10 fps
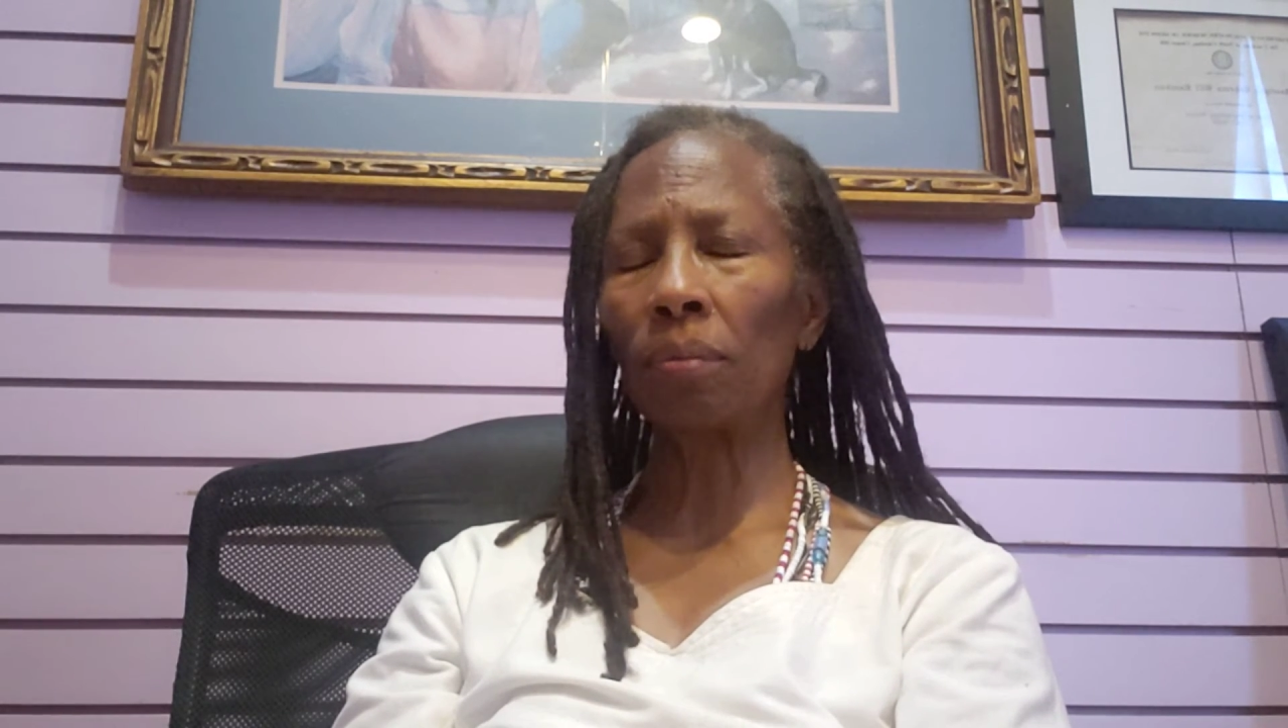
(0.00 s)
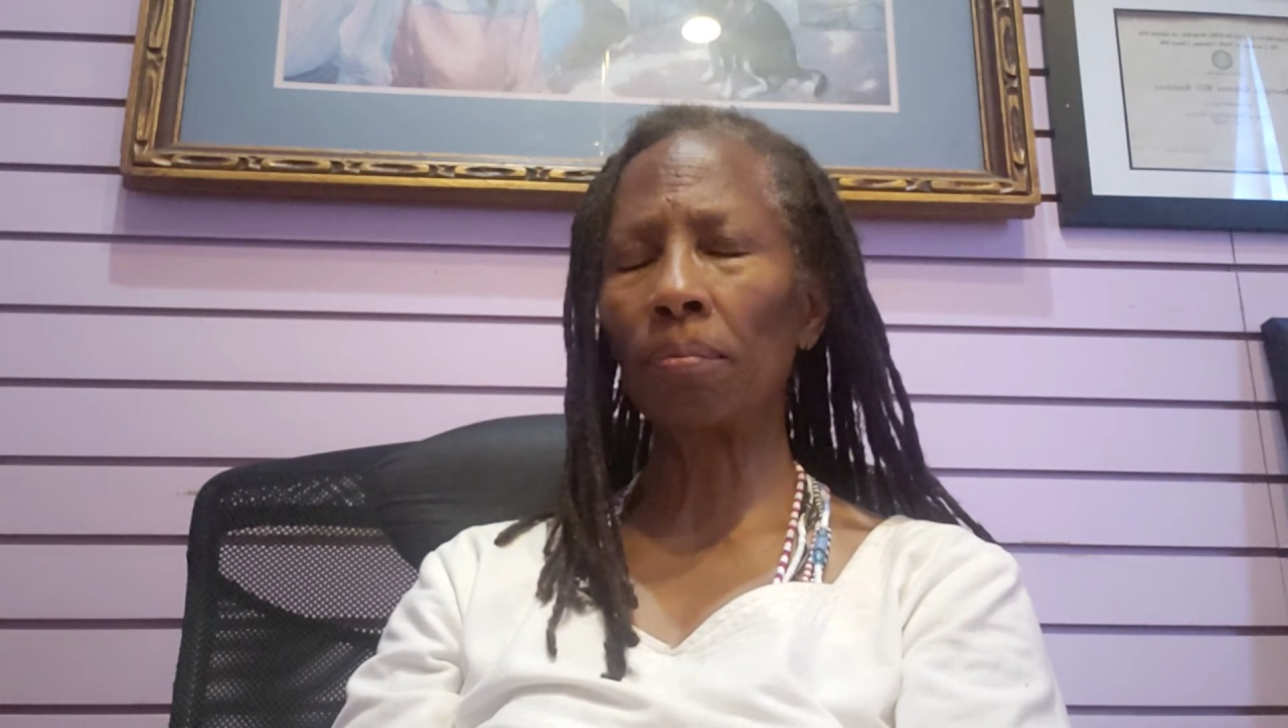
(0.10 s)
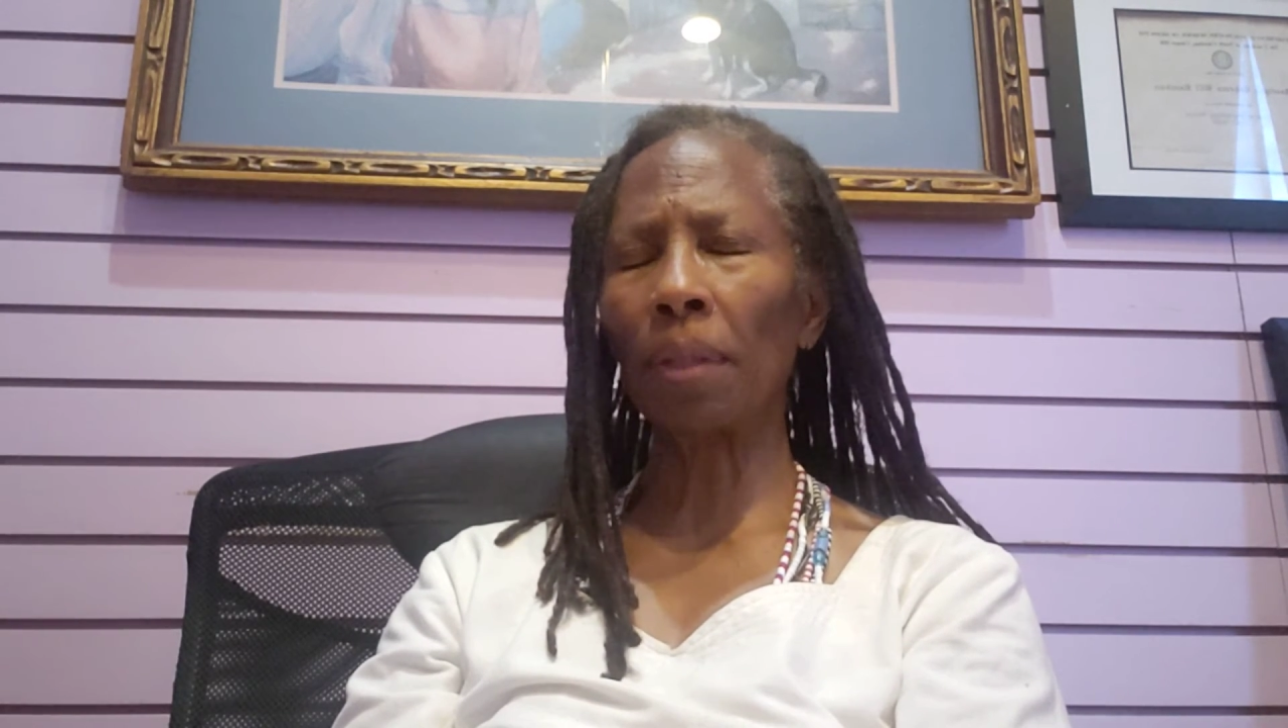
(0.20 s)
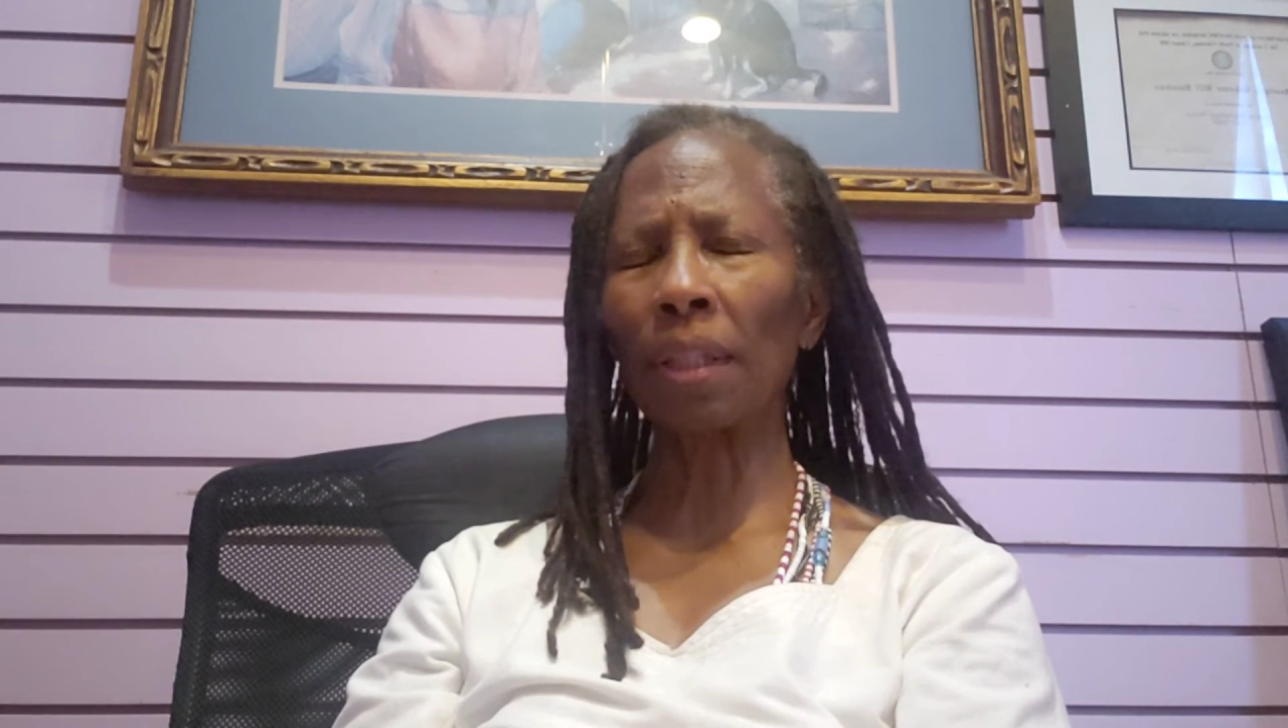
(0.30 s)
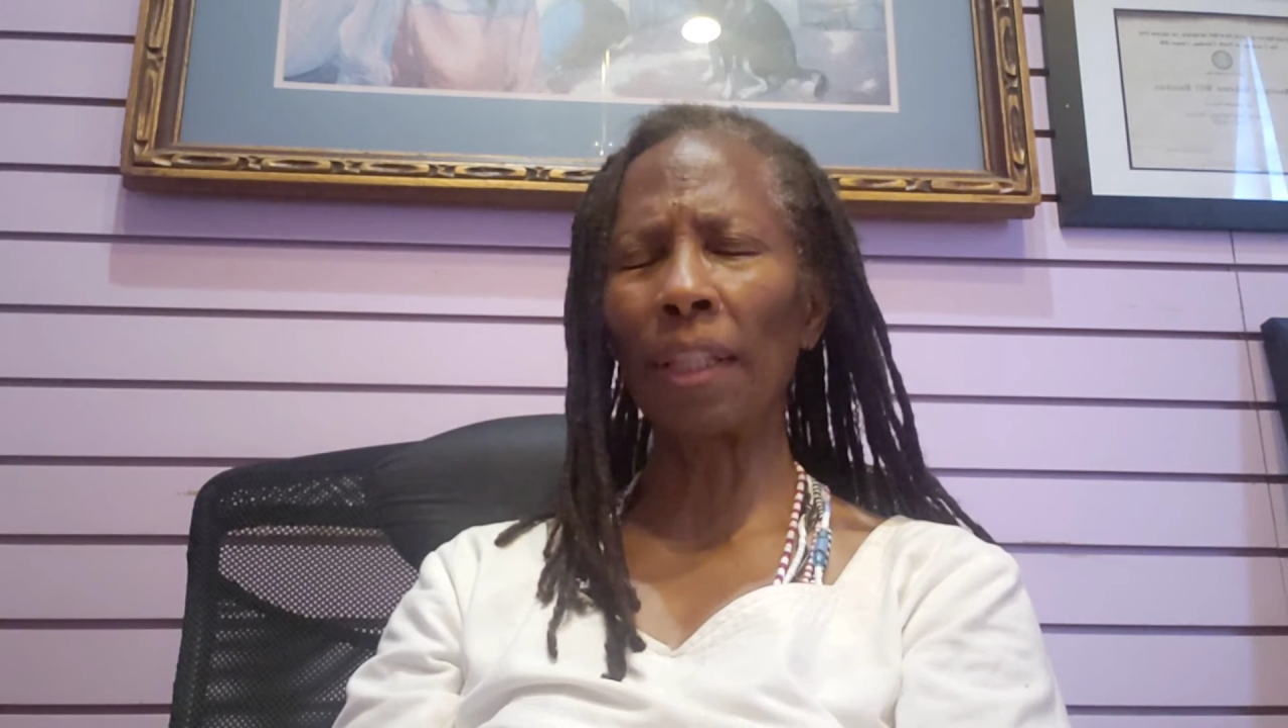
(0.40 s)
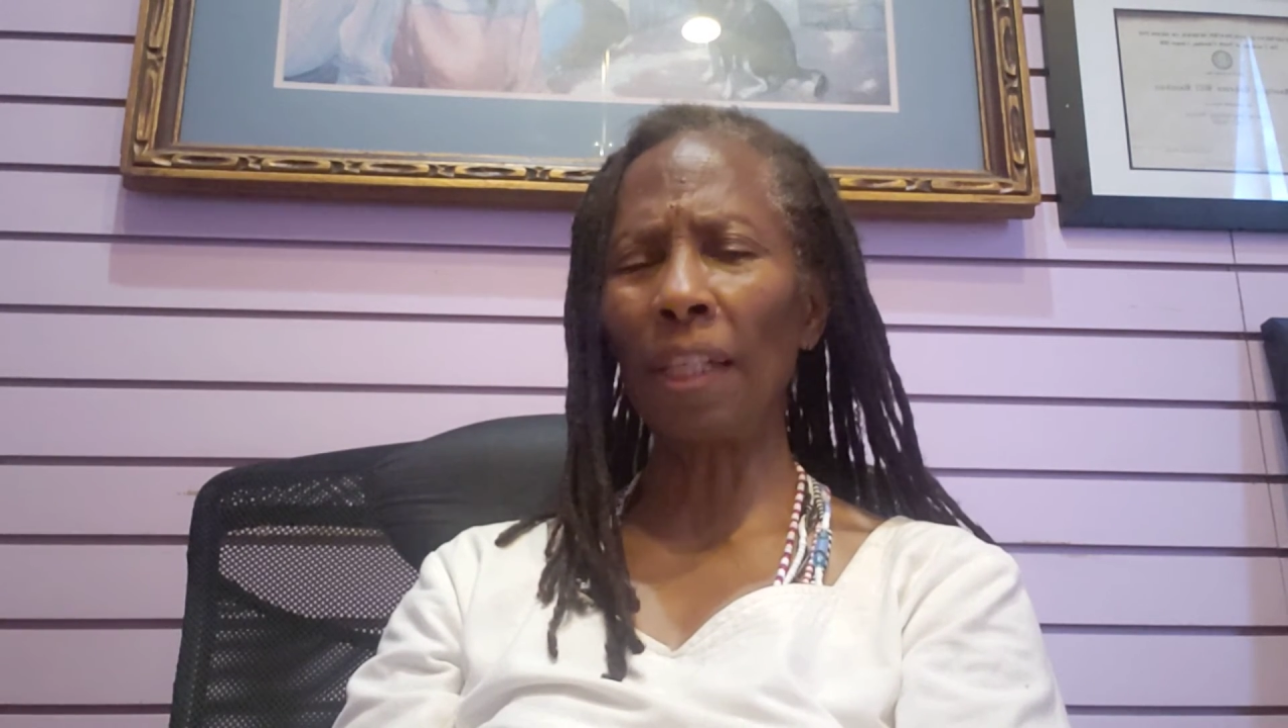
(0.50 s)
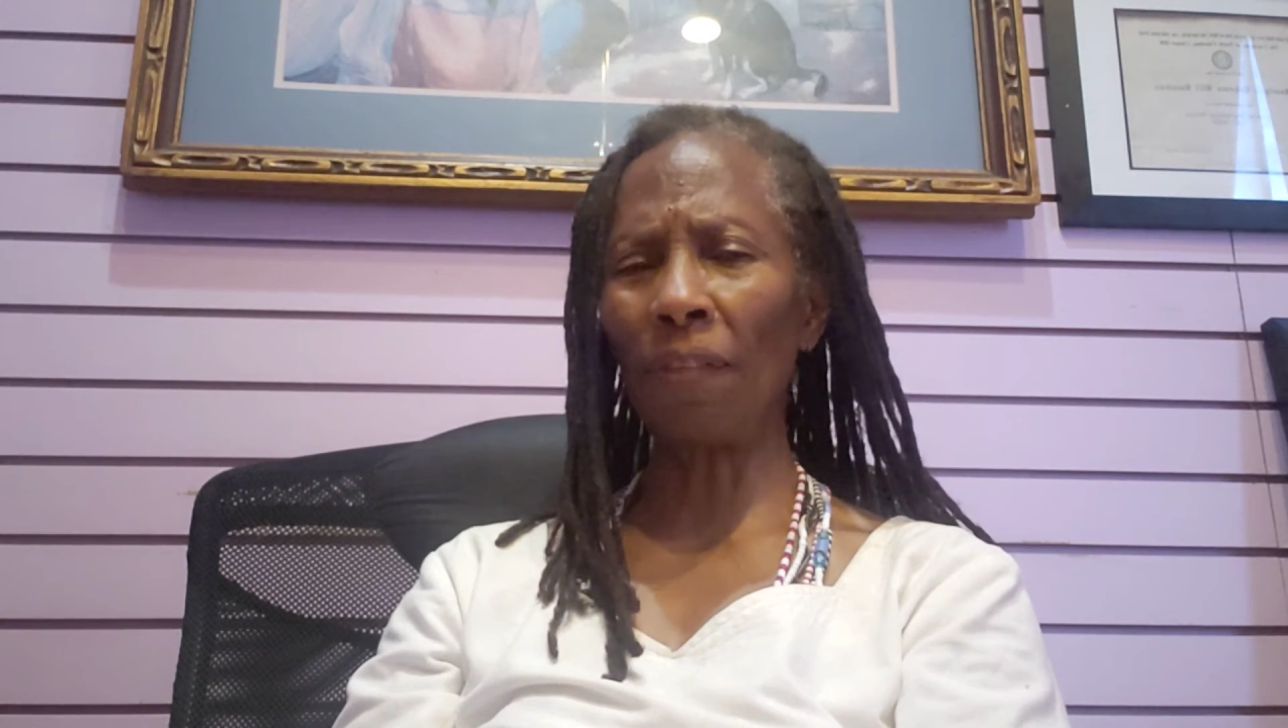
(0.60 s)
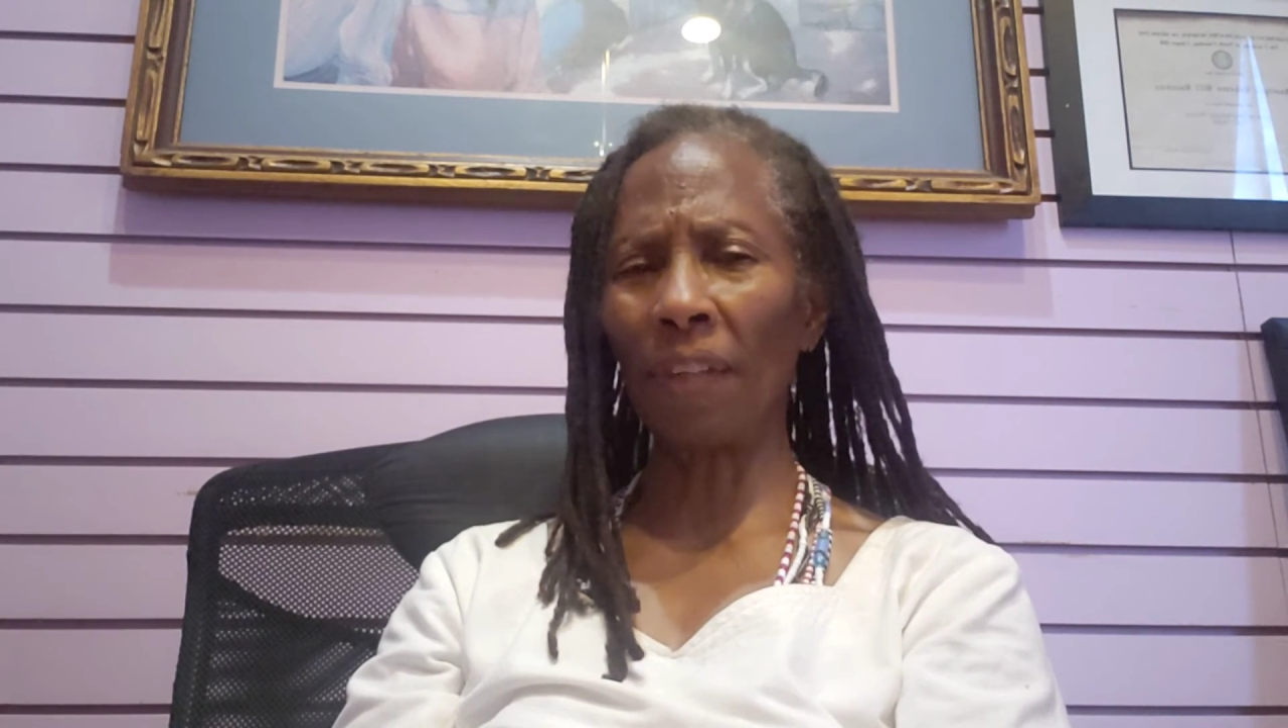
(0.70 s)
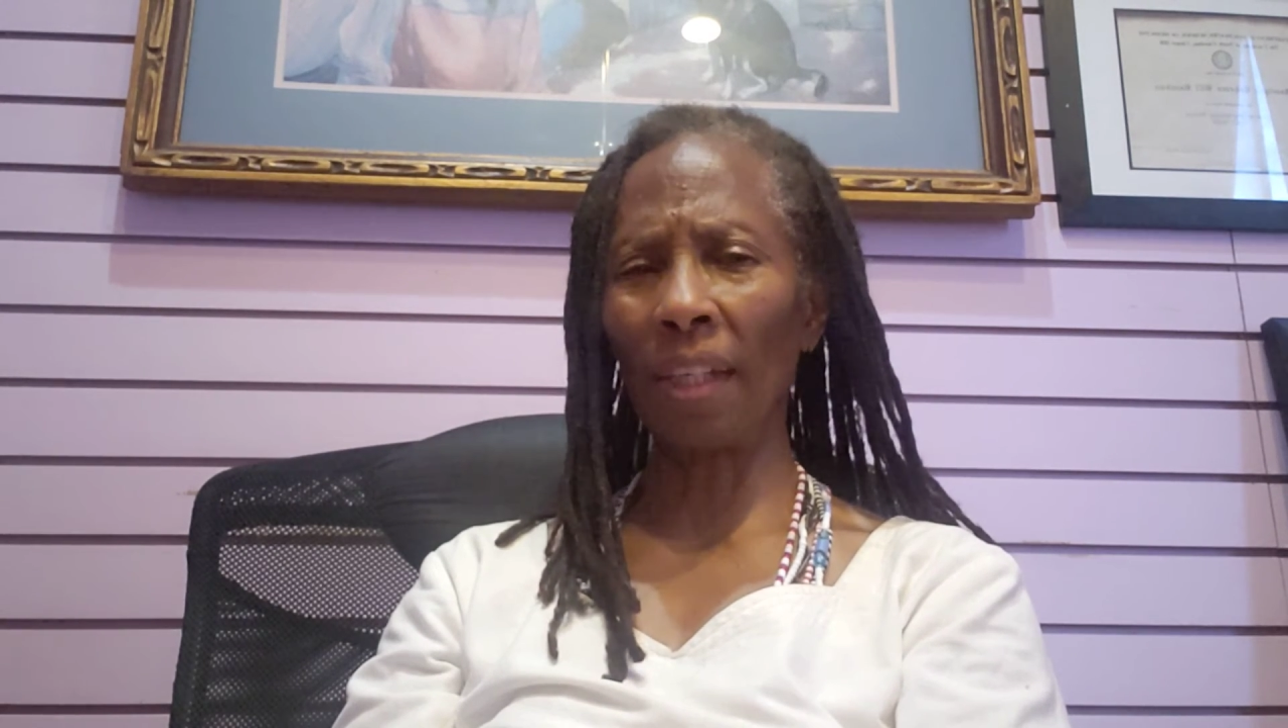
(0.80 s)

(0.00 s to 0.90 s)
belief